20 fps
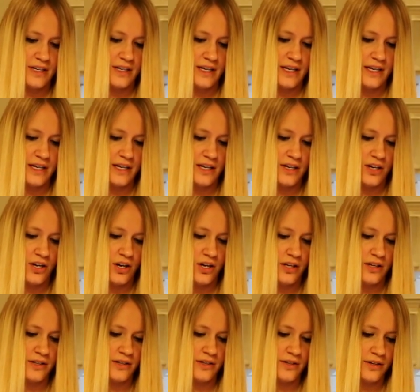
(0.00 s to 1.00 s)
in a
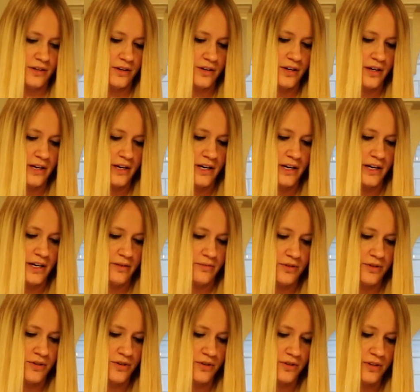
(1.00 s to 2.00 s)
colander and
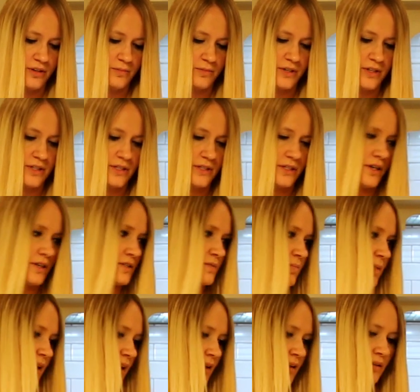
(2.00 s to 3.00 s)
return them to the
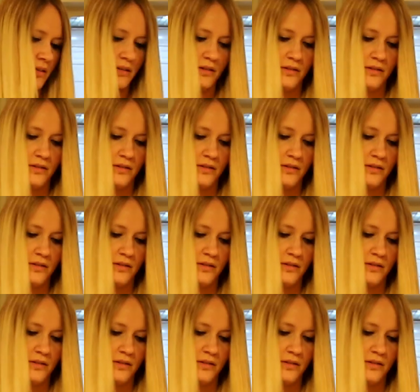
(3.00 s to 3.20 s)
saucepan.